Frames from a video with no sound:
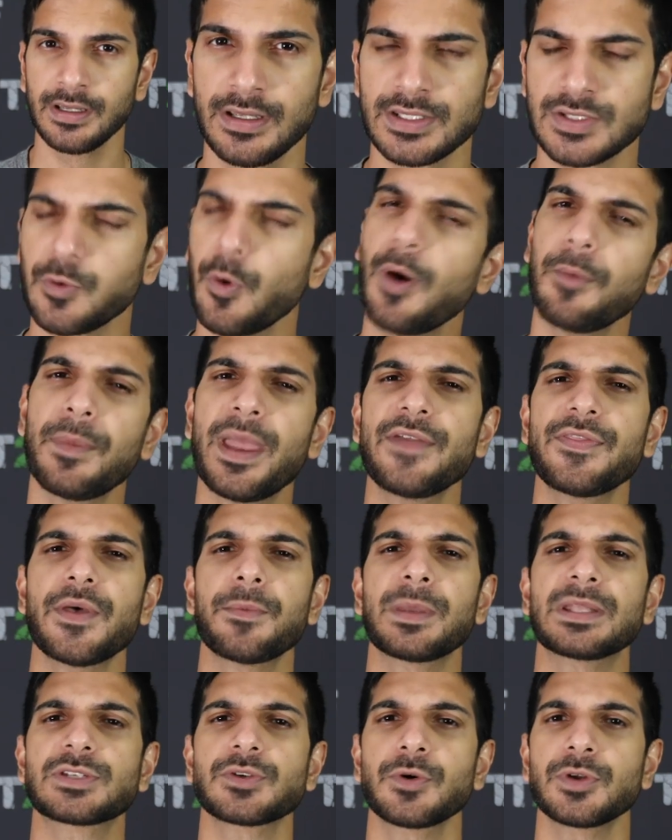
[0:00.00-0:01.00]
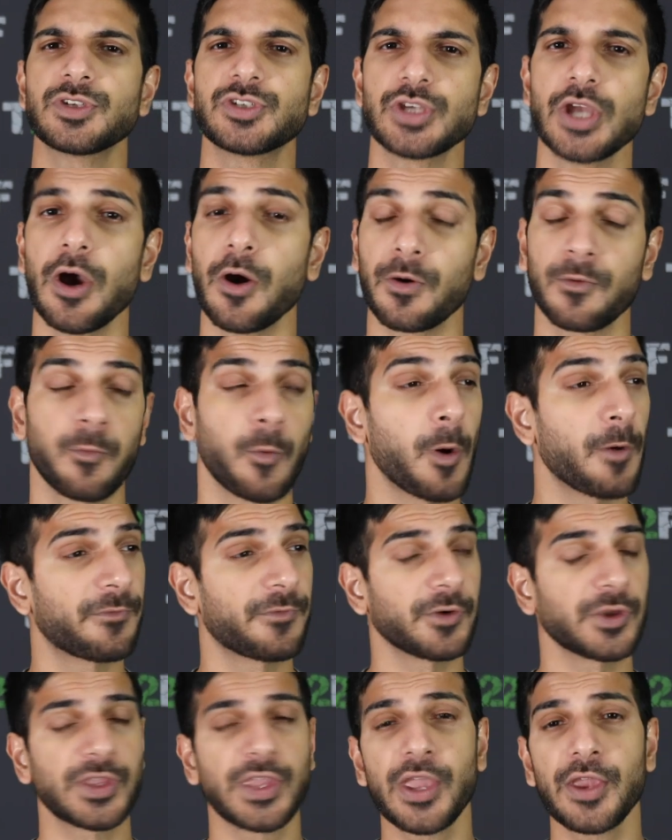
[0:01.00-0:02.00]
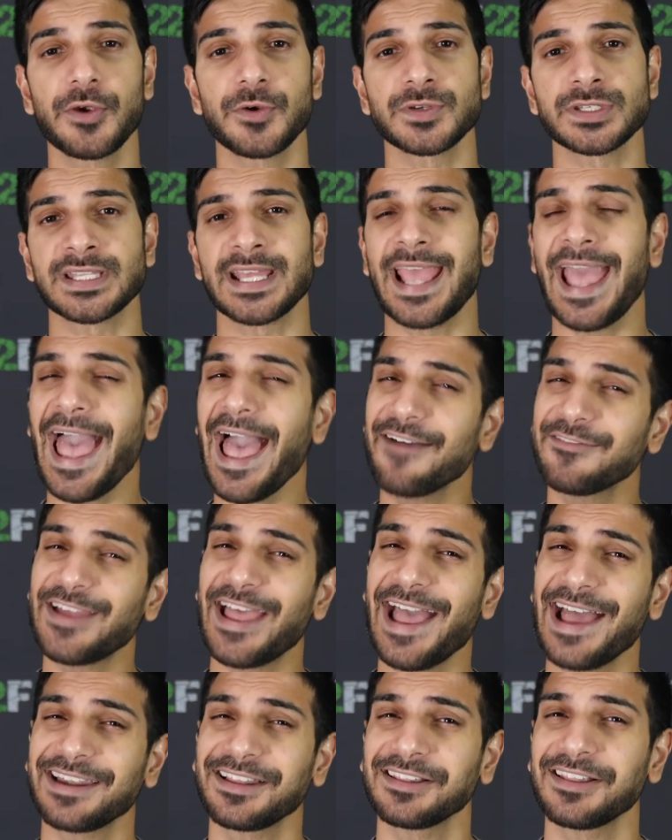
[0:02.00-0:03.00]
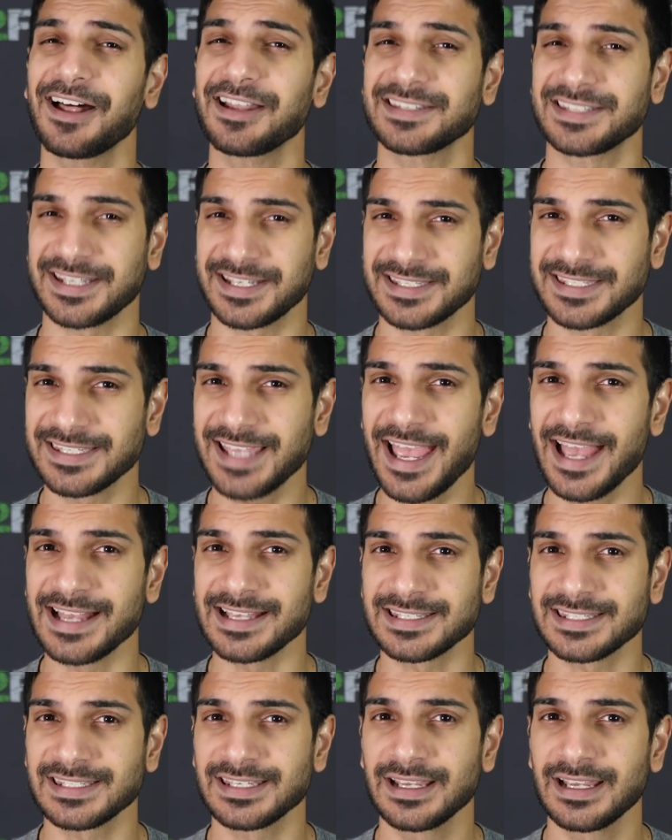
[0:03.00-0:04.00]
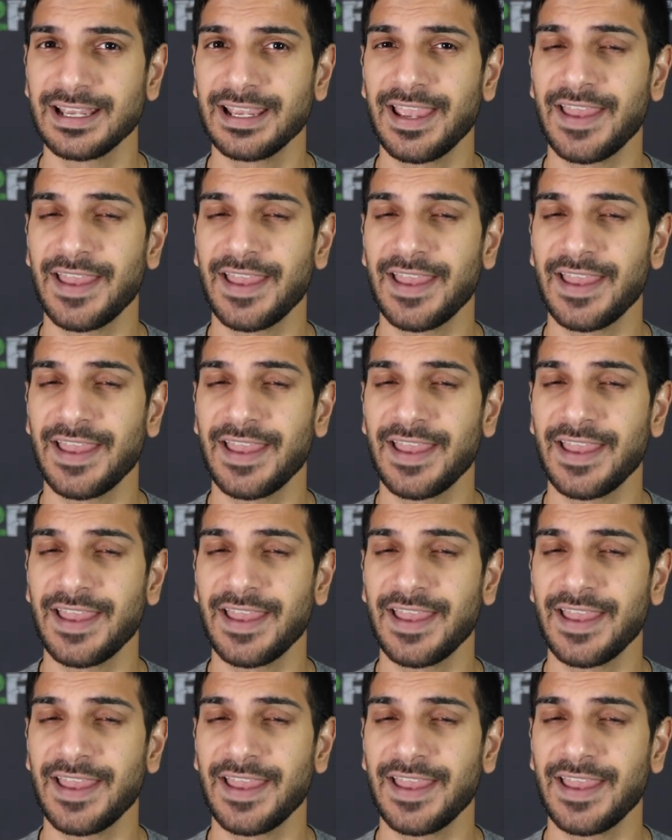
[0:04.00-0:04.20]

So what made them into a joke? Well, for years, they haven't had a lot of success,